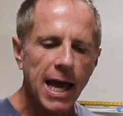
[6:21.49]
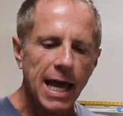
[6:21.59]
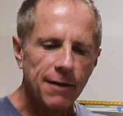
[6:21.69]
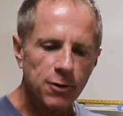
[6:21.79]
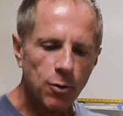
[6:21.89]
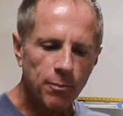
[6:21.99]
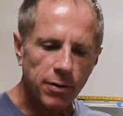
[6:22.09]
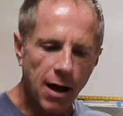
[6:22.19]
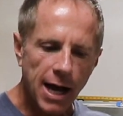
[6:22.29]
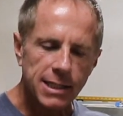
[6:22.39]
If you
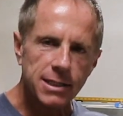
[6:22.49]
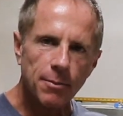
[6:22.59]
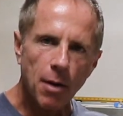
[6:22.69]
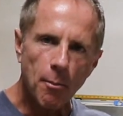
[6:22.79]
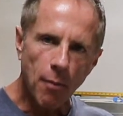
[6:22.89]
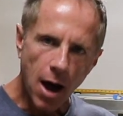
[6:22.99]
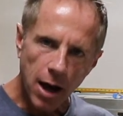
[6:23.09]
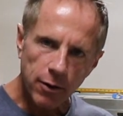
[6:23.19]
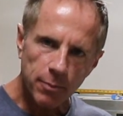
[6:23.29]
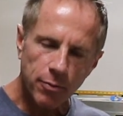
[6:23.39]
apply some
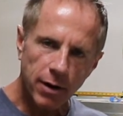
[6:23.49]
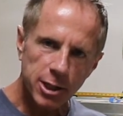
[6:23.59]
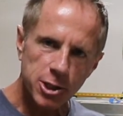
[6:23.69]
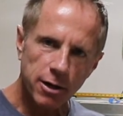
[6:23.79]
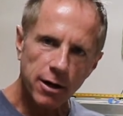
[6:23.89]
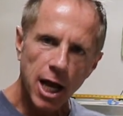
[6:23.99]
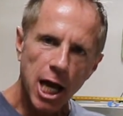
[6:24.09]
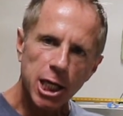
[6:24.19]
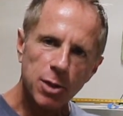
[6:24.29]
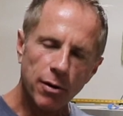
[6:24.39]
moderate pressure,
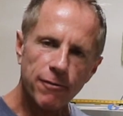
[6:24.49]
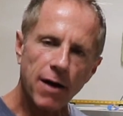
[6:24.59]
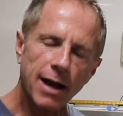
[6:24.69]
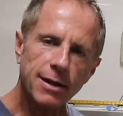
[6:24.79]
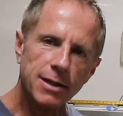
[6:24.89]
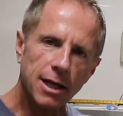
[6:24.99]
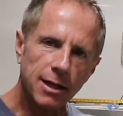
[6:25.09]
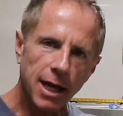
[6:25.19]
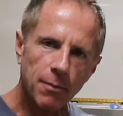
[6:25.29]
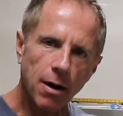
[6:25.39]
you will find that the
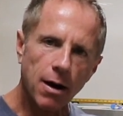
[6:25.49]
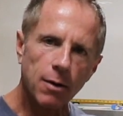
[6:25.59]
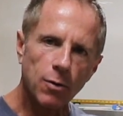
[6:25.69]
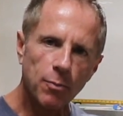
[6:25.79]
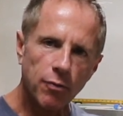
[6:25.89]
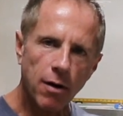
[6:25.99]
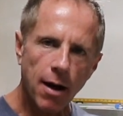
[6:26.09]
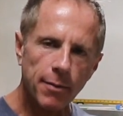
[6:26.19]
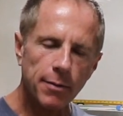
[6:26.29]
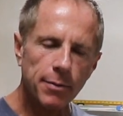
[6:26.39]
clay bar will
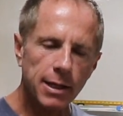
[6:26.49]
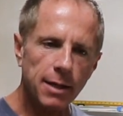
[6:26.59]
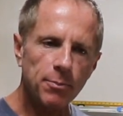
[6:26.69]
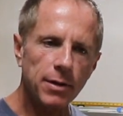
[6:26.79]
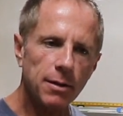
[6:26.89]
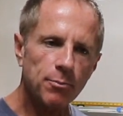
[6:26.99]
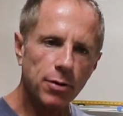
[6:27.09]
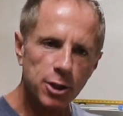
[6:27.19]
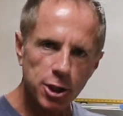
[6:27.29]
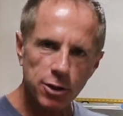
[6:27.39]
probably
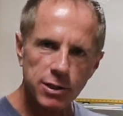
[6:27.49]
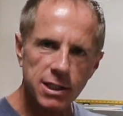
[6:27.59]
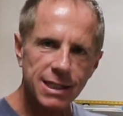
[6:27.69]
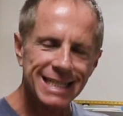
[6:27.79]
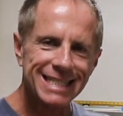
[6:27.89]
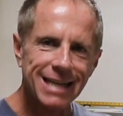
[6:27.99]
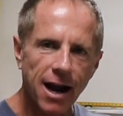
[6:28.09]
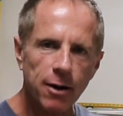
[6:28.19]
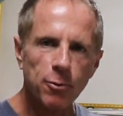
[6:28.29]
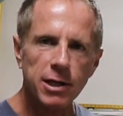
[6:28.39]
produce the
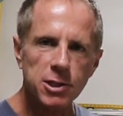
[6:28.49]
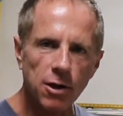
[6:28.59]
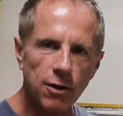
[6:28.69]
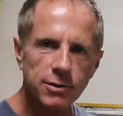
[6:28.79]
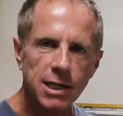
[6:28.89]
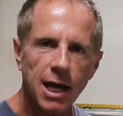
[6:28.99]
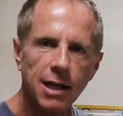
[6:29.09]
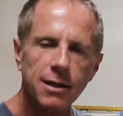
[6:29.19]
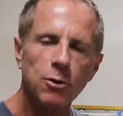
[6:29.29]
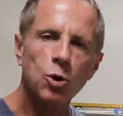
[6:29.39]
desired results a
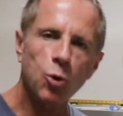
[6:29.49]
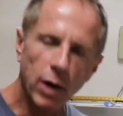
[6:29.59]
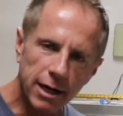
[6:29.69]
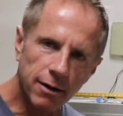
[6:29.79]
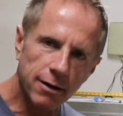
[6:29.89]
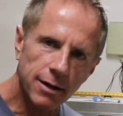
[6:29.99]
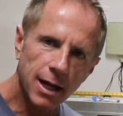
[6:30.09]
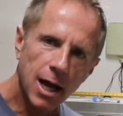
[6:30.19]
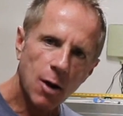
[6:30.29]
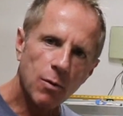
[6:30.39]
little quicker
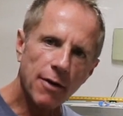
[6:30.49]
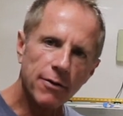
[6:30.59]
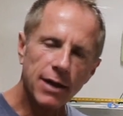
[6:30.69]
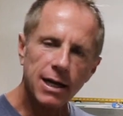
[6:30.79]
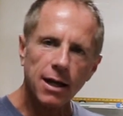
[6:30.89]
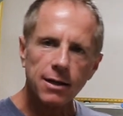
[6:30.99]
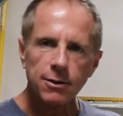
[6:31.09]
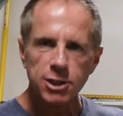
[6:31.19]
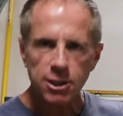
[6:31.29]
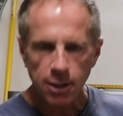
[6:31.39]
rather than a little
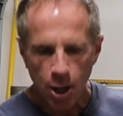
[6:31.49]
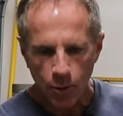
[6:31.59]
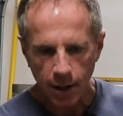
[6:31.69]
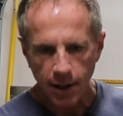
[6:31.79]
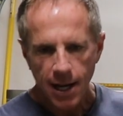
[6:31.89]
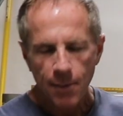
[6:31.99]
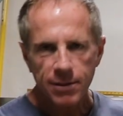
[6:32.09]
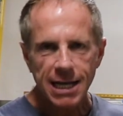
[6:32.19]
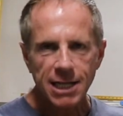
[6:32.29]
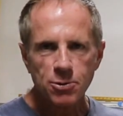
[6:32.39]
slower. But
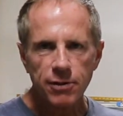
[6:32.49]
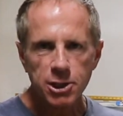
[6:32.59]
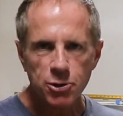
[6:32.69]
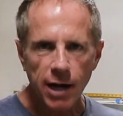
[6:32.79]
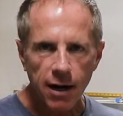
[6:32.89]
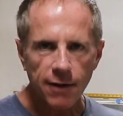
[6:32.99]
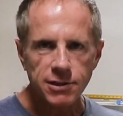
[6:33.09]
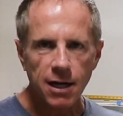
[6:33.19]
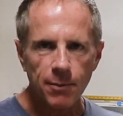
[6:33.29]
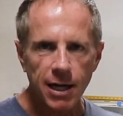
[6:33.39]
that's where the trade-offs
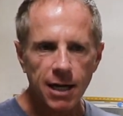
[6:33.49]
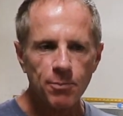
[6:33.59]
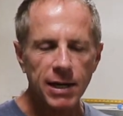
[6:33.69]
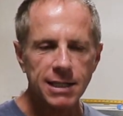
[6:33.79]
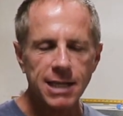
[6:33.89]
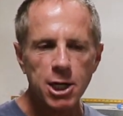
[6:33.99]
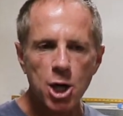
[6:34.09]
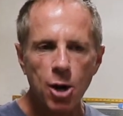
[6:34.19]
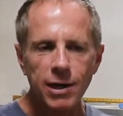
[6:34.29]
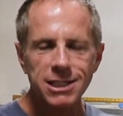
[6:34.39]
come in, because I
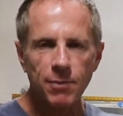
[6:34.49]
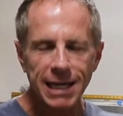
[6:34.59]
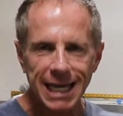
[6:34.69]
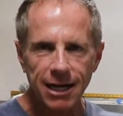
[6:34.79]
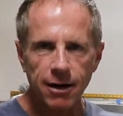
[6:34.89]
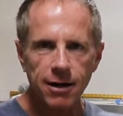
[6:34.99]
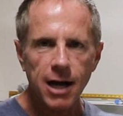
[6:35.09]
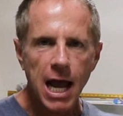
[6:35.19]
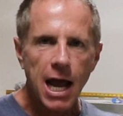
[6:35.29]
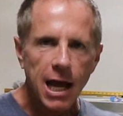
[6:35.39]
know as a beginner,
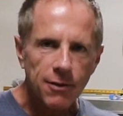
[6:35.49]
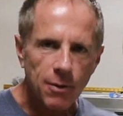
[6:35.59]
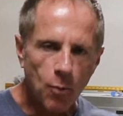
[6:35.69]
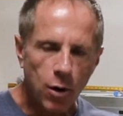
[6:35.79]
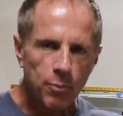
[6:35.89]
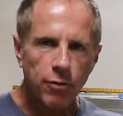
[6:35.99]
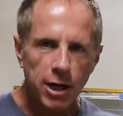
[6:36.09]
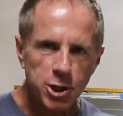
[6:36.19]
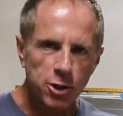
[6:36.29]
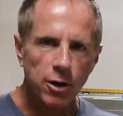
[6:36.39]
the more
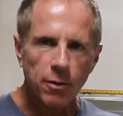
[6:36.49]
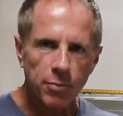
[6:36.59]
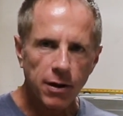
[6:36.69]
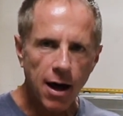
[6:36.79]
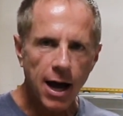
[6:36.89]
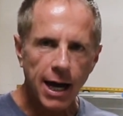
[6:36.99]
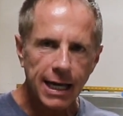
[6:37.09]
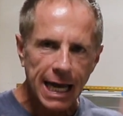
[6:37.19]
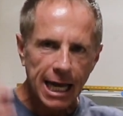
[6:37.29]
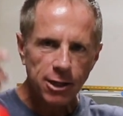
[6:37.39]
pressure you apply
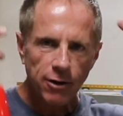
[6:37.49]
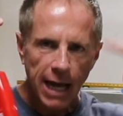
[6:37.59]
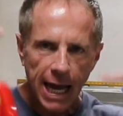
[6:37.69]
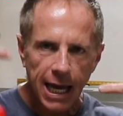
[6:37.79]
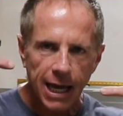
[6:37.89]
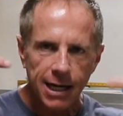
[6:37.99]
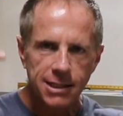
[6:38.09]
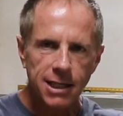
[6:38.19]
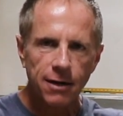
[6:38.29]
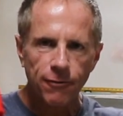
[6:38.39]
in your head,
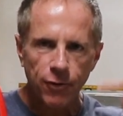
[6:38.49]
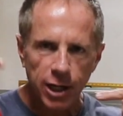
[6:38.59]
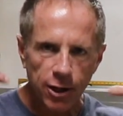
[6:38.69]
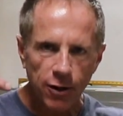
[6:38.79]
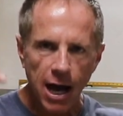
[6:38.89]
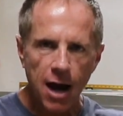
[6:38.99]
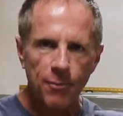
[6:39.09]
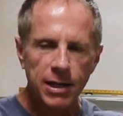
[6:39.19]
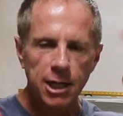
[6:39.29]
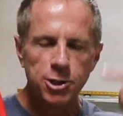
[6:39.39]
it's gonna freak you out
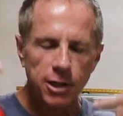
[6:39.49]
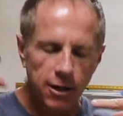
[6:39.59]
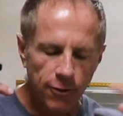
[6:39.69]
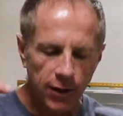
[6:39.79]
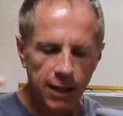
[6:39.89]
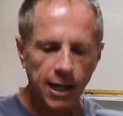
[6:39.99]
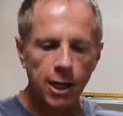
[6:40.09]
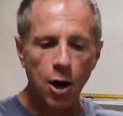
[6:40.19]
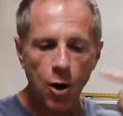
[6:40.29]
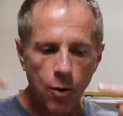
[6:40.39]
because you're gonna think like,
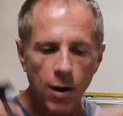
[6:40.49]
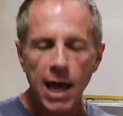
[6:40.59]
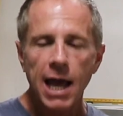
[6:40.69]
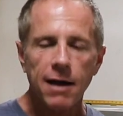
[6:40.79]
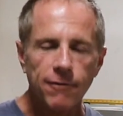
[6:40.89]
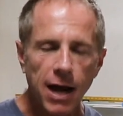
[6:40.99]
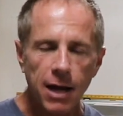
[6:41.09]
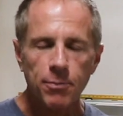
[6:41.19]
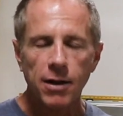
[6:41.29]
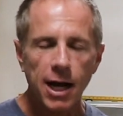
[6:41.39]
oh, if I
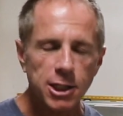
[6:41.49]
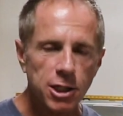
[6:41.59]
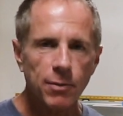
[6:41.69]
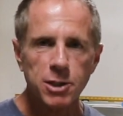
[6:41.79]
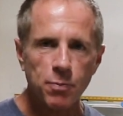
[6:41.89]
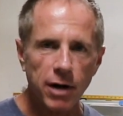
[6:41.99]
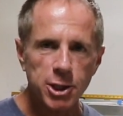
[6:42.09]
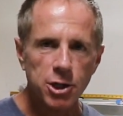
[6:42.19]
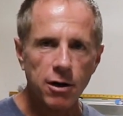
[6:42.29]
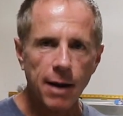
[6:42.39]
apply too much
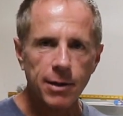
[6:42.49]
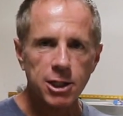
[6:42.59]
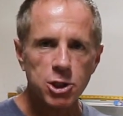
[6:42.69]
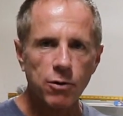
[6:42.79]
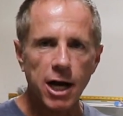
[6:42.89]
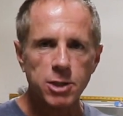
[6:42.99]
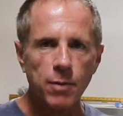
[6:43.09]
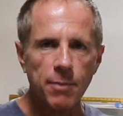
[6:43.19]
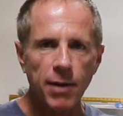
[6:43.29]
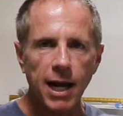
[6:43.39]
pressure, I'm gonna scratch
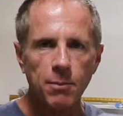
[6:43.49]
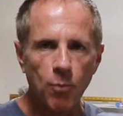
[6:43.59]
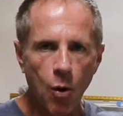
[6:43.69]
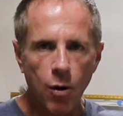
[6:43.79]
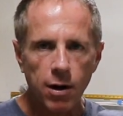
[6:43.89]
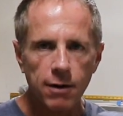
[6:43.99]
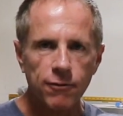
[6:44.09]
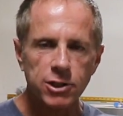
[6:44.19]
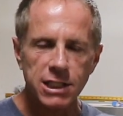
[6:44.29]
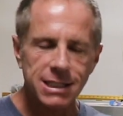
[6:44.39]
my paint more
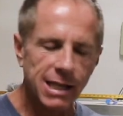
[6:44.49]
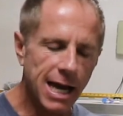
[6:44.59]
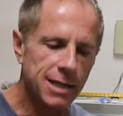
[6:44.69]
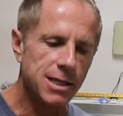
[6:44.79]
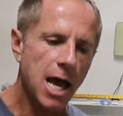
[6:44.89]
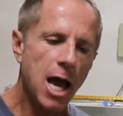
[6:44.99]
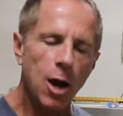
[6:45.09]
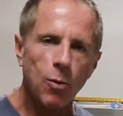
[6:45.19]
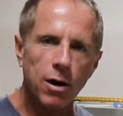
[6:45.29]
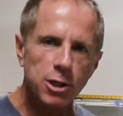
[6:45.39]
versus less.
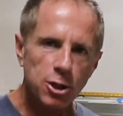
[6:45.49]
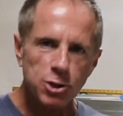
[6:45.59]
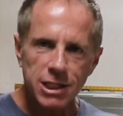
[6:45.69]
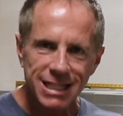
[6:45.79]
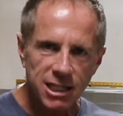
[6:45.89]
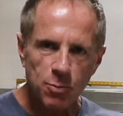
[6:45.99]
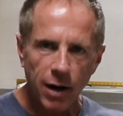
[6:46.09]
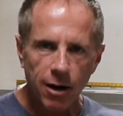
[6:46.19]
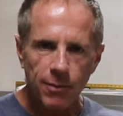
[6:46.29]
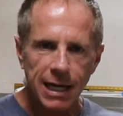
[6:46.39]
Well, you just
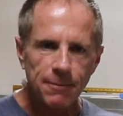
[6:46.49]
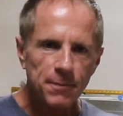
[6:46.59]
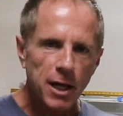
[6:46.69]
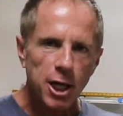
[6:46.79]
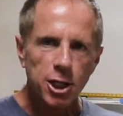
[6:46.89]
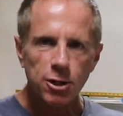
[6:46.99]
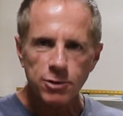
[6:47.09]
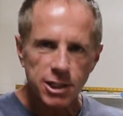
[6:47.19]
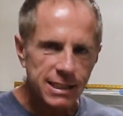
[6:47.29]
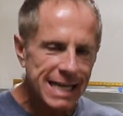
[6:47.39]
experiment, you
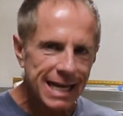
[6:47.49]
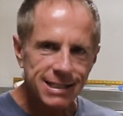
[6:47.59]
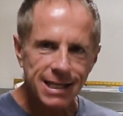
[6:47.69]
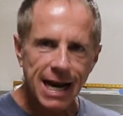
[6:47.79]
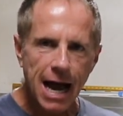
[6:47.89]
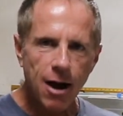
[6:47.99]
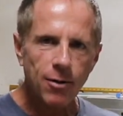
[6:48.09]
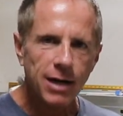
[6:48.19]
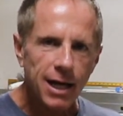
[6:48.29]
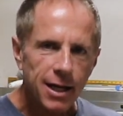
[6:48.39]
just test it
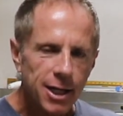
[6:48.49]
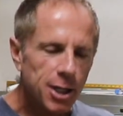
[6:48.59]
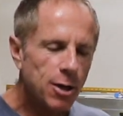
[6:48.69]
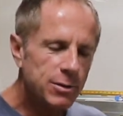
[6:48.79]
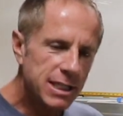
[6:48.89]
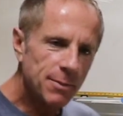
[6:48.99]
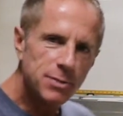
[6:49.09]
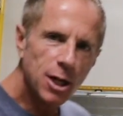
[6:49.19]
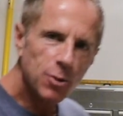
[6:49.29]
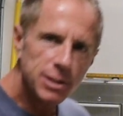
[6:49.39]
out, you know,
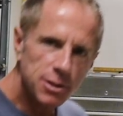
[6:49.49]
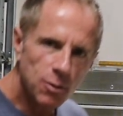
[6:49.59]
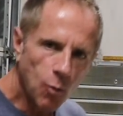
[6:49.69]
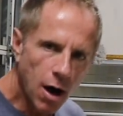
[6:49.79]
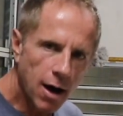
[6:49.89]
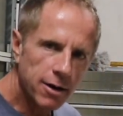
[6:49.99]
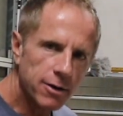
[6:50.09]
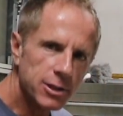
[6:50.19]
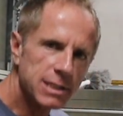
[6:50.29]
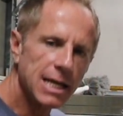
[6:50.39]
tiptoe into the
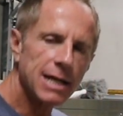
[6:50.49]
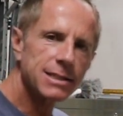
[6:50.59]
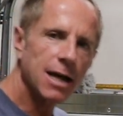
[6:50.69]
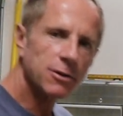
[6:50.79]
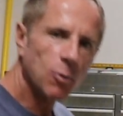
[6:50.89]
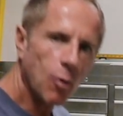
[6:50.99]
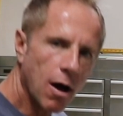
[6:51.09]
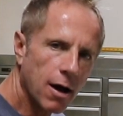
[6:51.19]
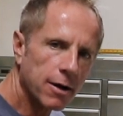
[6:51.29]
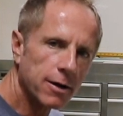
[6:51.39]
waters, test out the
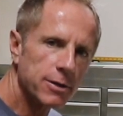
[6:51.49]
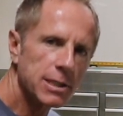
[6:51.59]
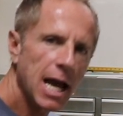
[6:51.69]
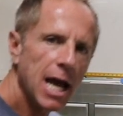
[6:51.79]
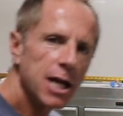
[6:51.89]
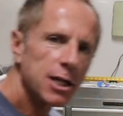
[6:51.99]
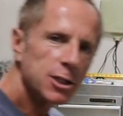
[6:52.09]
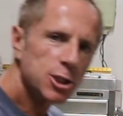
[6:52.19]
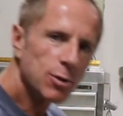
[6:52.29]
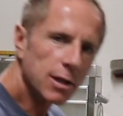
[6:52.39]
waters,
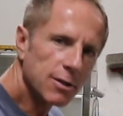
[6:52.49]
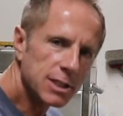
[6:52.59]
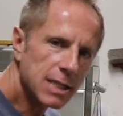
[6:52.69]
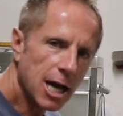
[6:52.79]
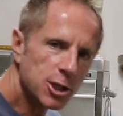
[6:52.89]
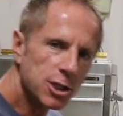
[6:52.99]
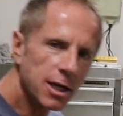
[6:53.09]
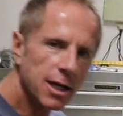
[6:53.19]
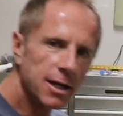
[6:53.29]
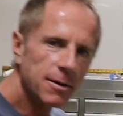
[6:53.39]
do a little
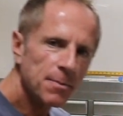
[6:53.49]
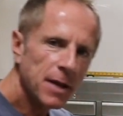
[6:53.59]
section,